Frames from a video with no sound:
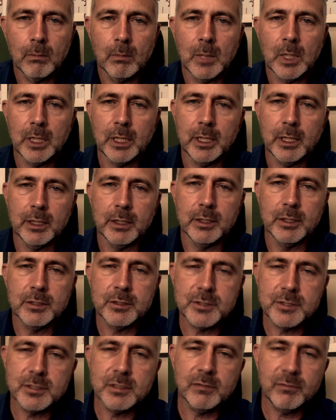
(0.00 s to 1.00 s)
Again,
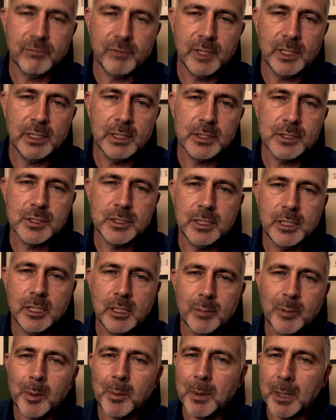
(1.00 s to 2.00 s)
this is a fee that you need to
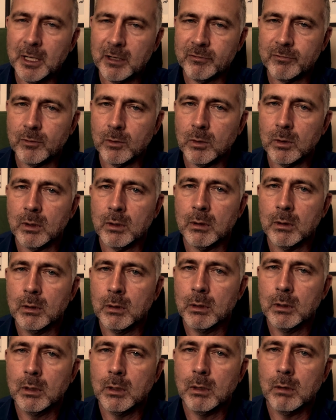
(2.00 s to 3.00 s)
prepare for.
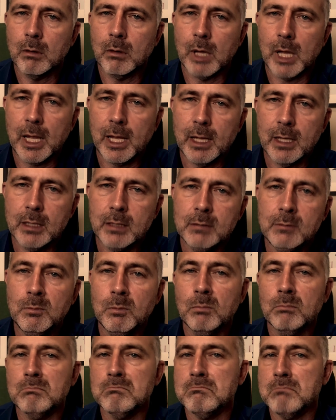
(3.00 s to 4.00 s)
And
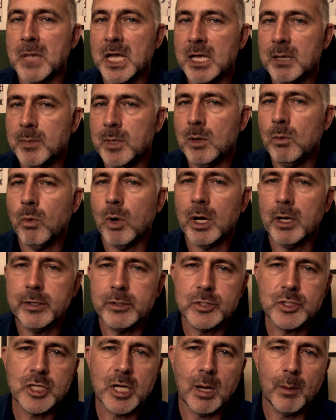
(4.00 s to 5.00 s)
maybe while
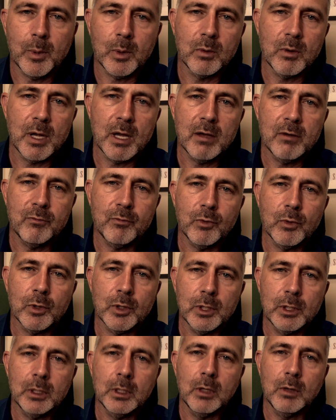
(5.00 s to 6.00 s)
you're shopping around for a
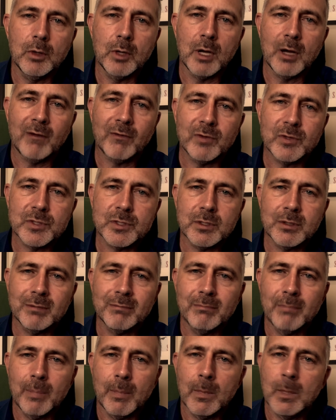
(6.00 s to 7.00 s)
good loan officer,
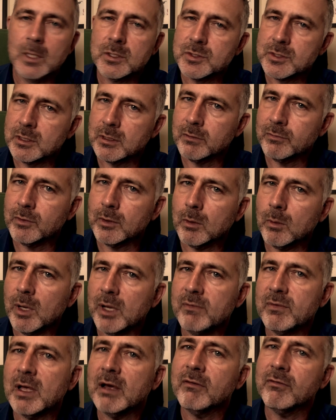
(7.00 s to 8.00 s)
see if they'll
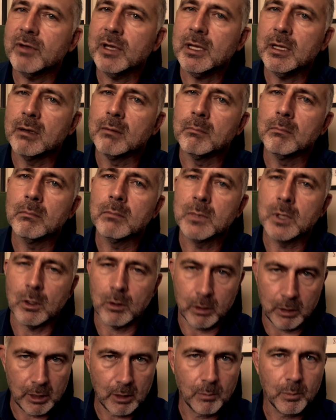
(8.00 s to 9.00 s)
waive that fee
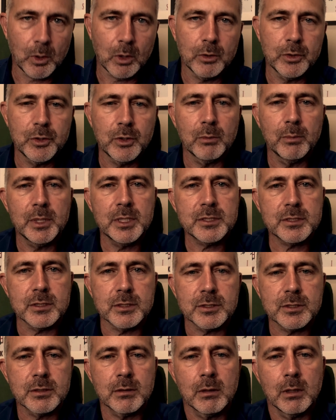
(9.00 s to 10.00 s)
to help earn your
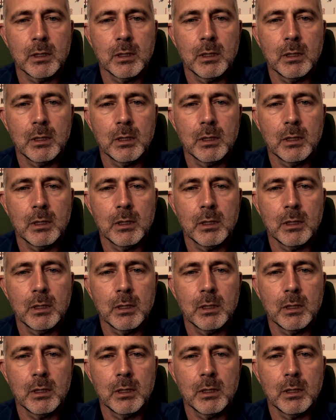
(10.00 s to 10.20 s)
business.